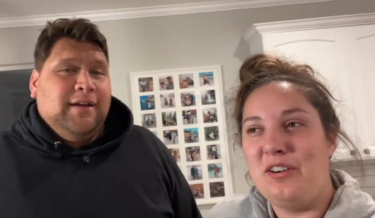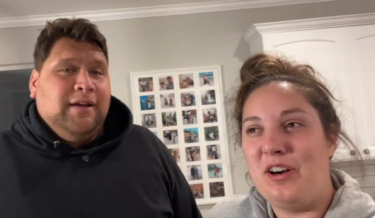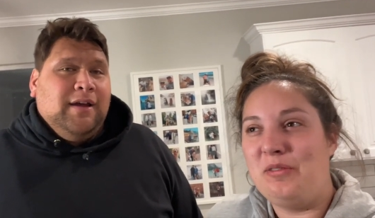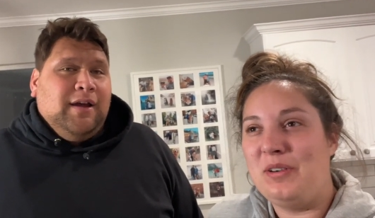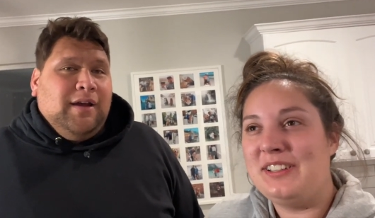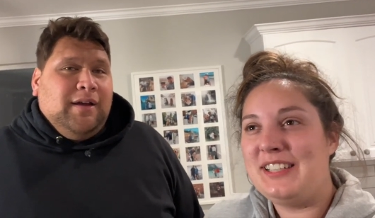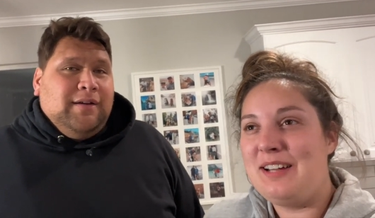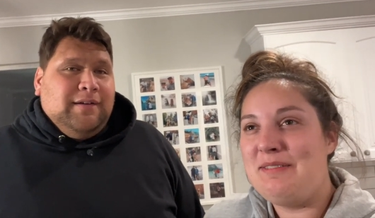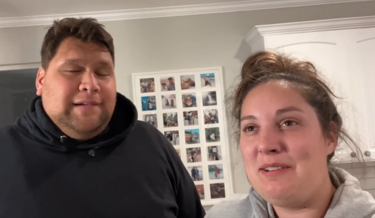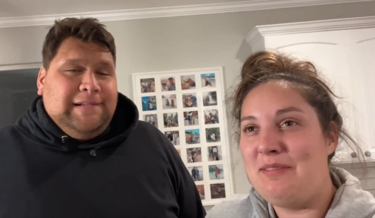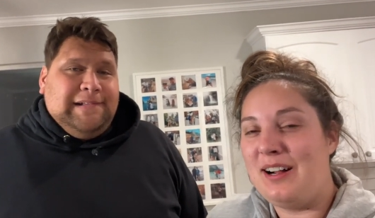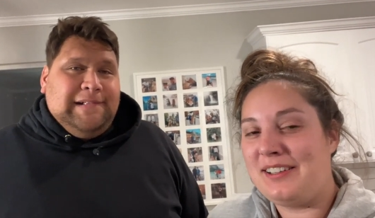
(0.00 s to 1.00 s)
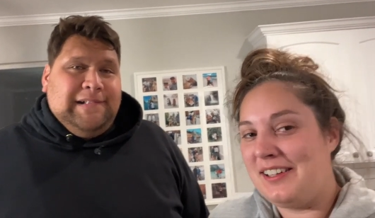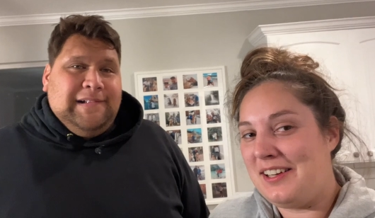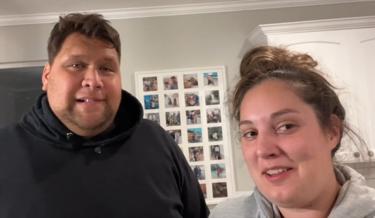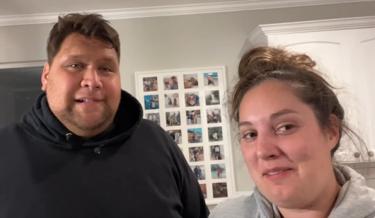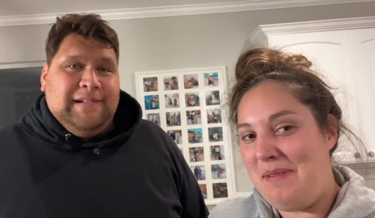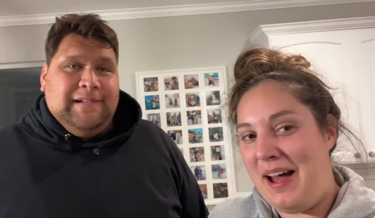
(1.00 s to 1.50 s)
Speaker 1: One time I walked into
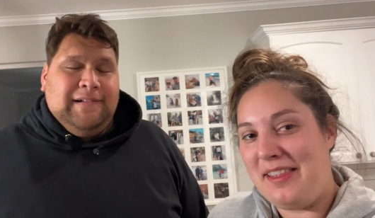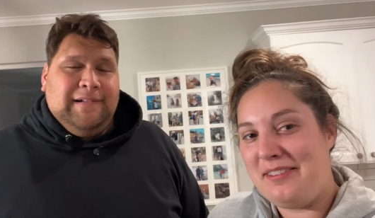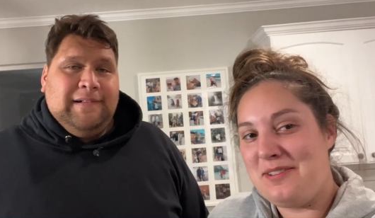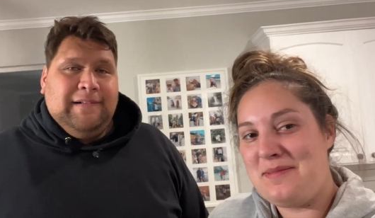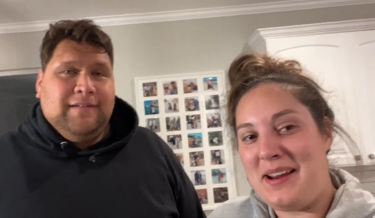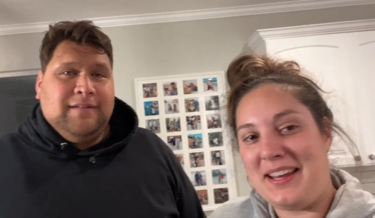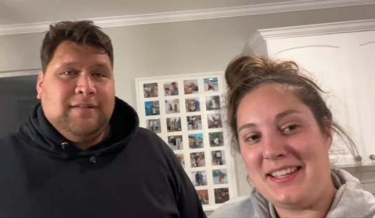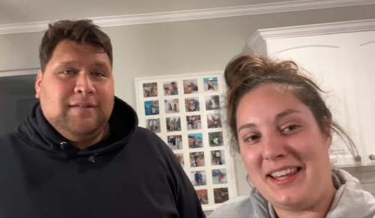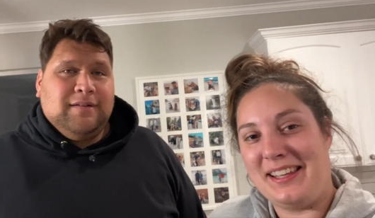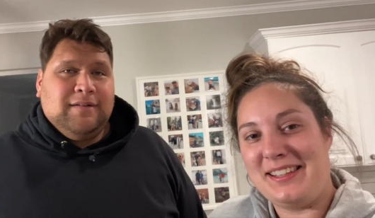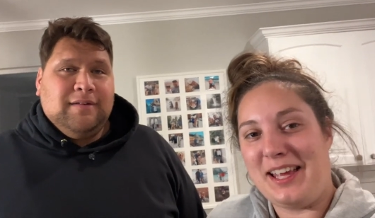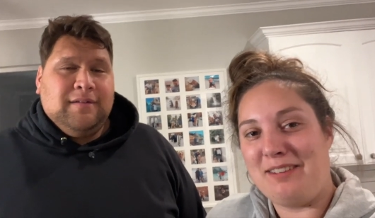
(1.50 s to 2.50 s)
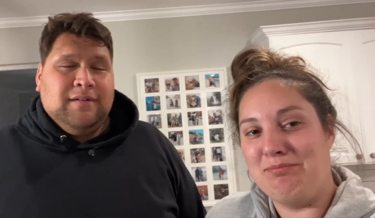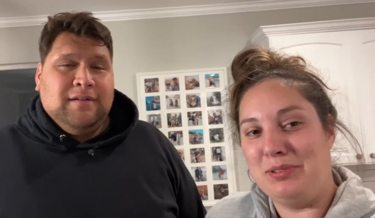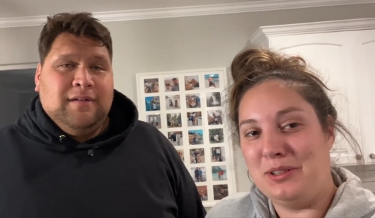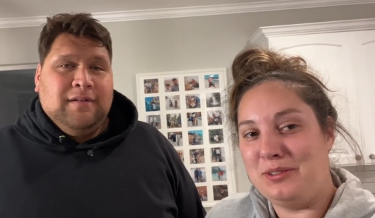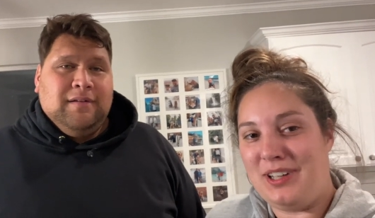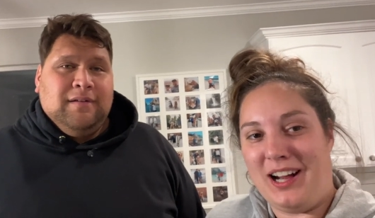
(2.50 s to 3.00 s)
the bathroom and I see this like
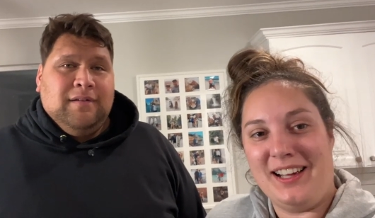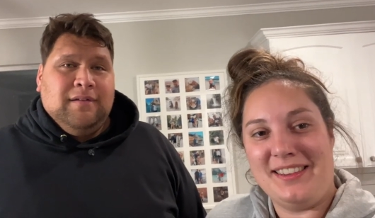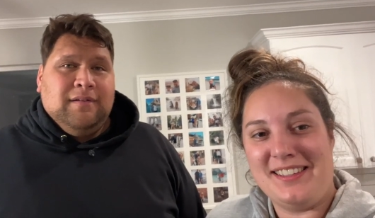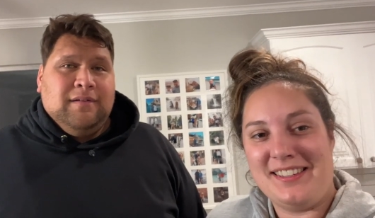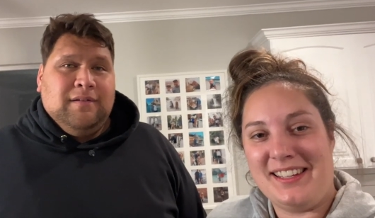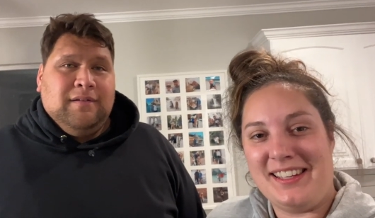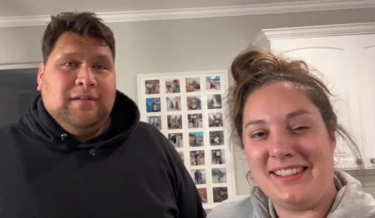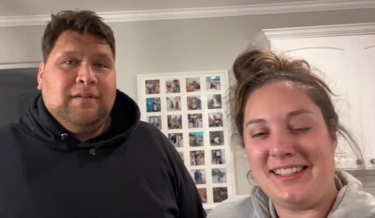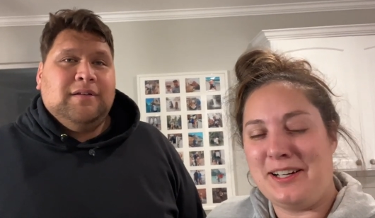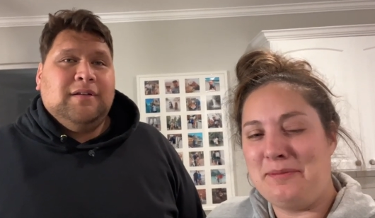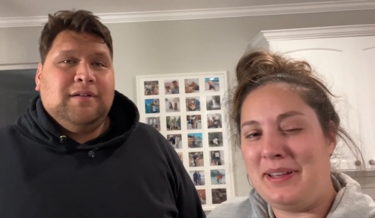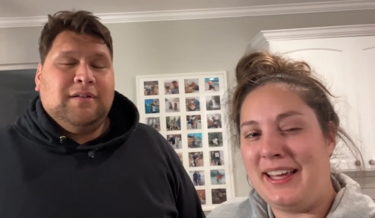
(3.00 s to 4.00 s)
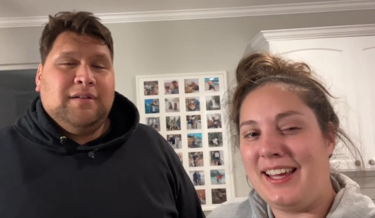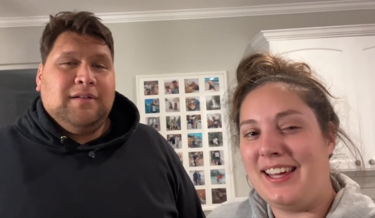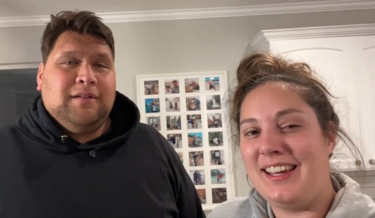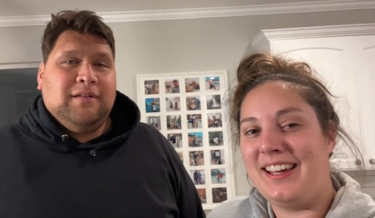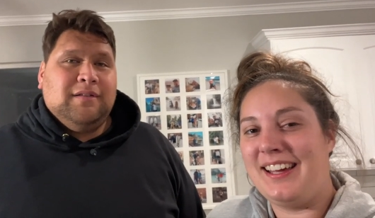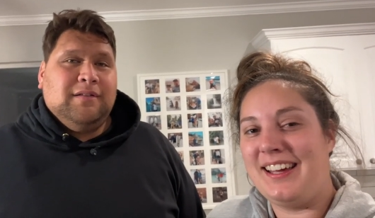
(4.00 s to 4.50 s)
blue dot in the sink. And I'm like,
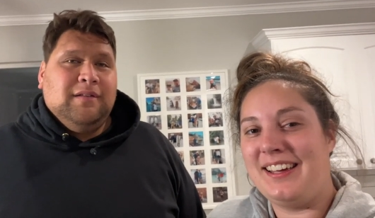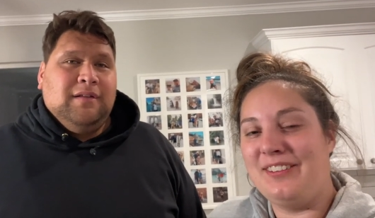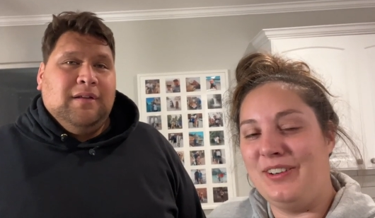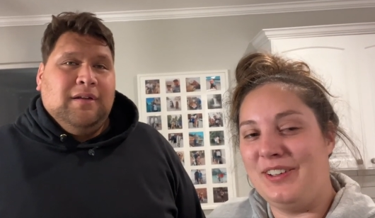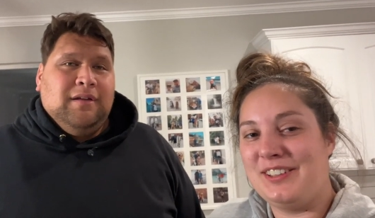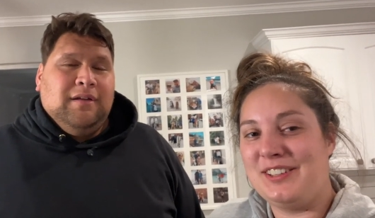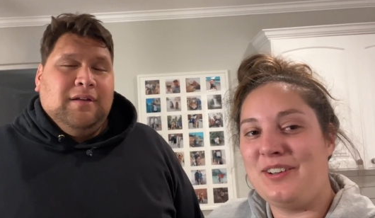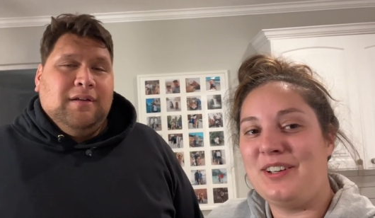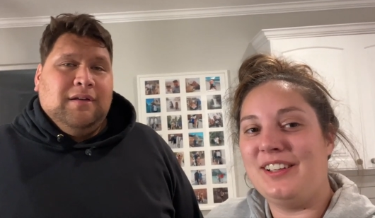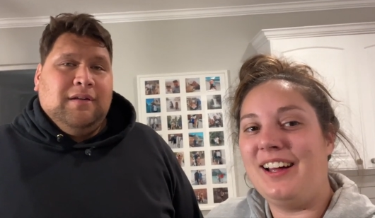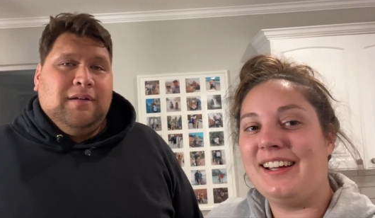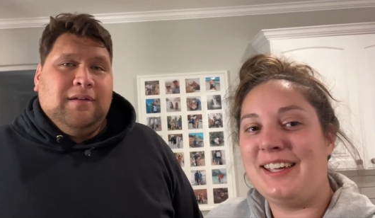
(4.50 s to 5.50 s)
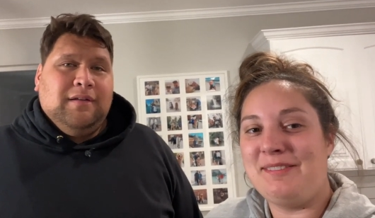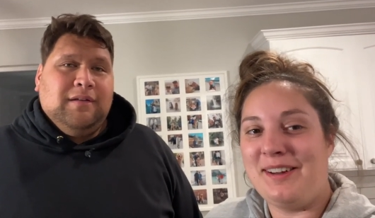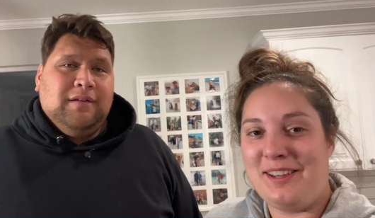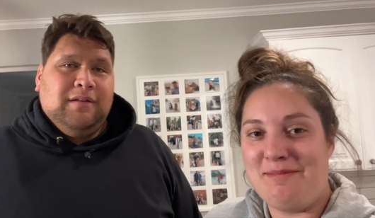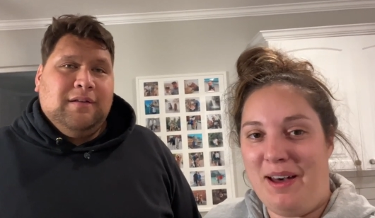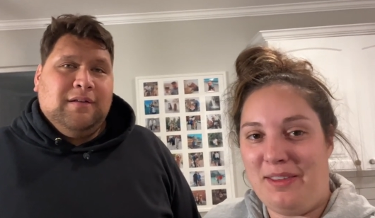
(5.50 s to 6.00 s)
well, so Kala came
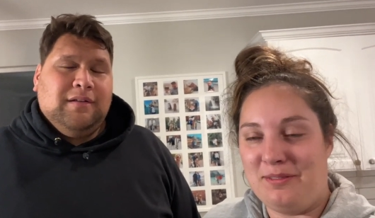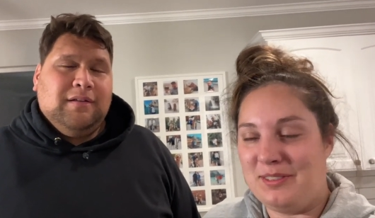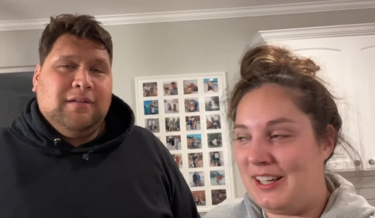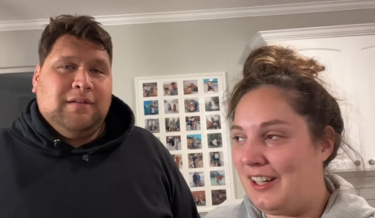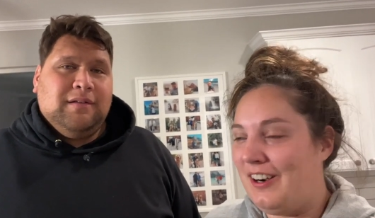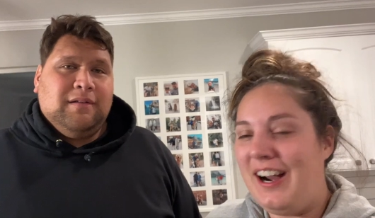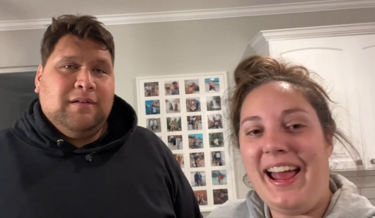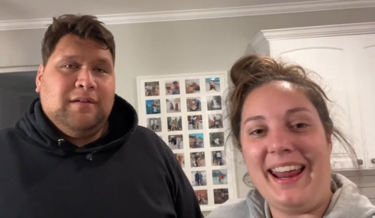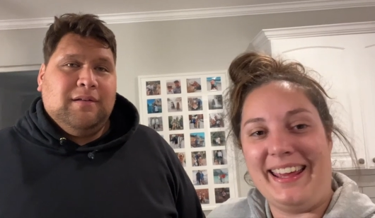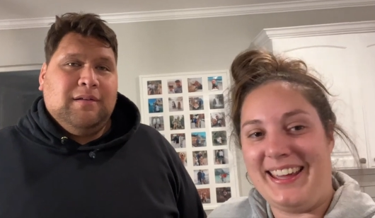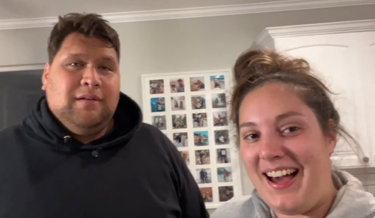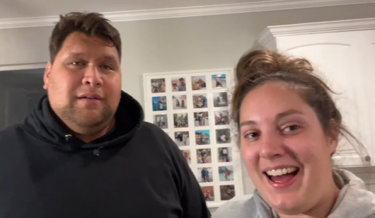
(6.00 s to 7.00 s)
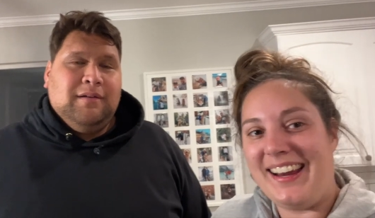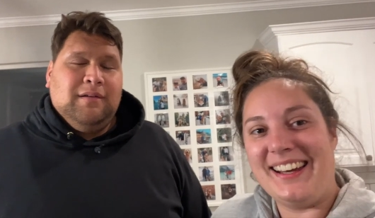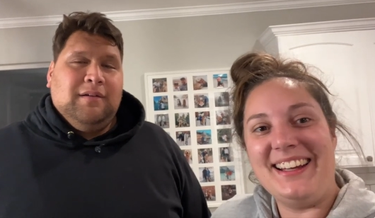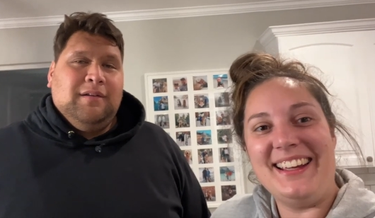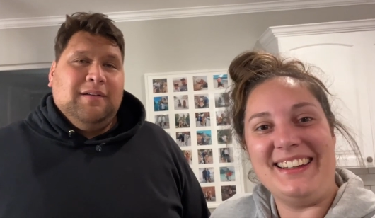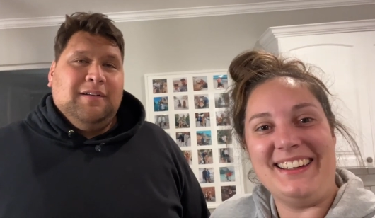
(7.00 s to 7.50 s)
out of the bathroom. He's like, all right, I got it
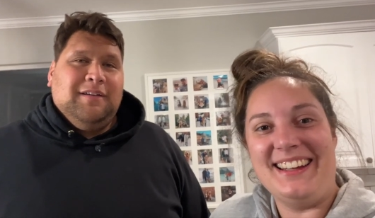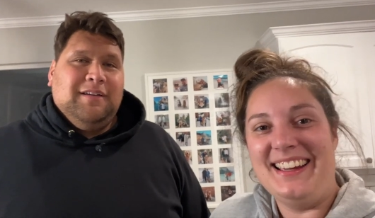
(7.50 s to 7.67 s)
in.